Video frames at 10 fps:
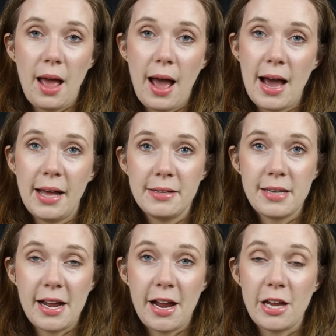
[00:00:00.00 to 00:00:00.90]
and
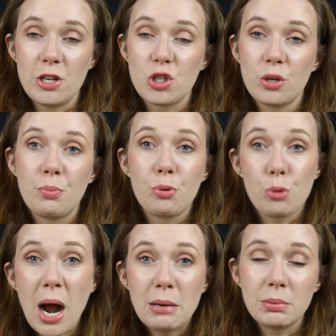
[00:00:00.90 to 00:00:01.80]
I should
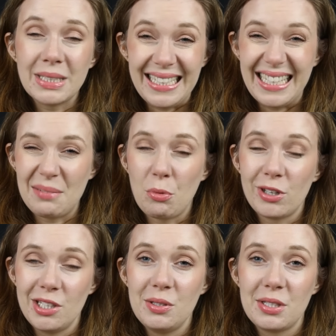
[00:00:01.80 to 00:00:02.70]
probably get more
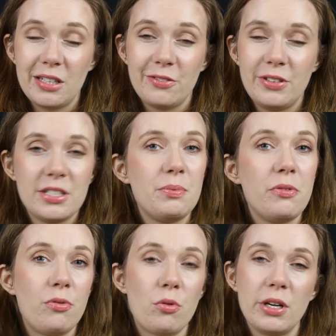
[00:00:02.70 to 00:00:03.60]
use out of this
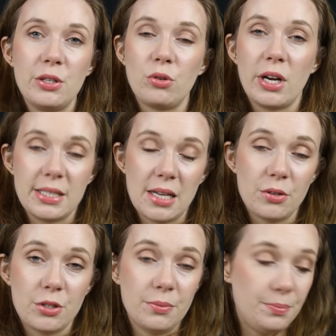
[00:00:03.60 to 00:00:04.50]
before it dries
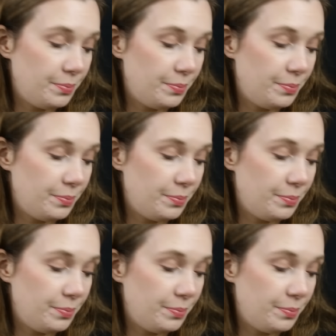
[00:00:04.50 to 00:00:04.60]
out.